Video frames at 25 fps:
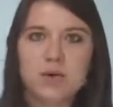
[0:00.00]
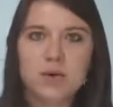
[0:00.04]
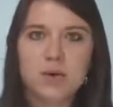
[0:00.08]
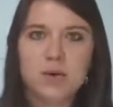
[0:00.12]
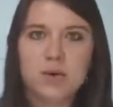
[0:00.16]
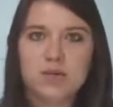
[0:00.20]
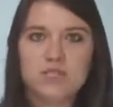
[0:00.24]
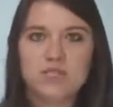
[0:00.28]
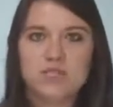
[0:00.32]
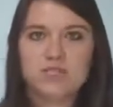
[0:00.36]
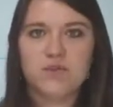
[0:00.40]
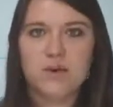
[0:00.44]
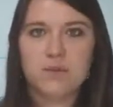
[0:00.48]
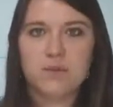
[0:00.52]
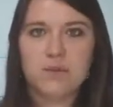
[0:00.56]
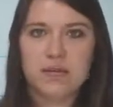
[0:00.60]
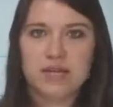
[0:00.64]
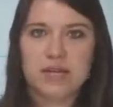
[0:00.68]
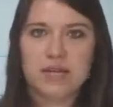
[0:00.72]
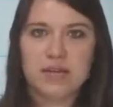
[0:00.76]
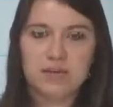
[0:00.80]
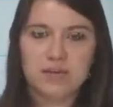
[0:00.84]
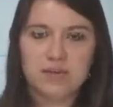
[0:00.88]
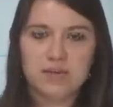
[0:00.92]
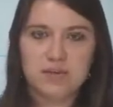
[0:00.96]
course from
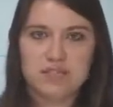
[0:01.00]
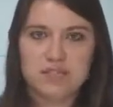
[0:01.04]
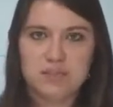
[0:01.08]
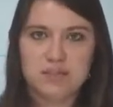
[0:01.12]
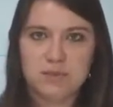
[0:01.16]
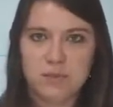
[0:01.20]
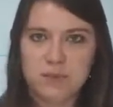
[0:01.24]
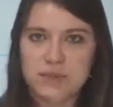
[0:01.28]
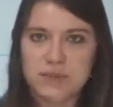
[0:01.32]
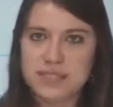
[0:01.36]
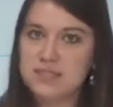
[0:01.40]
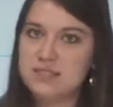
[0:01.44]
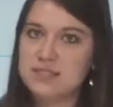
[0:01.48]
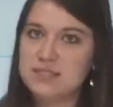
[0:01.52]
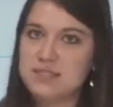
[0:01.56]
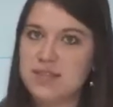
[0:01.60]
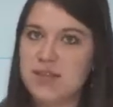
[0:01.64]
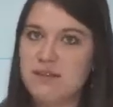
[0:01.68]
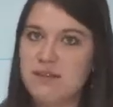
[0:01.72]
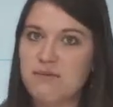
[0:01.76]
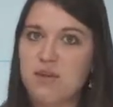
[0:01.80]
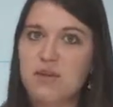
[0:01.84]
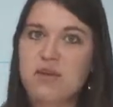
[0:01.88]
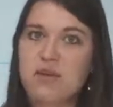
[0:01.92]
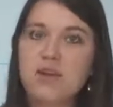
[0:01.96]
beginners to business
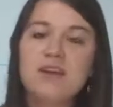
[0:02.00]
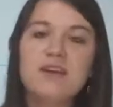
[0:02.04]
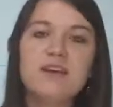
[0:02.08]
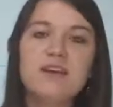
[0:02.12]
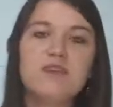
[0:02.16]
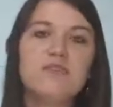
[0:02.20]
level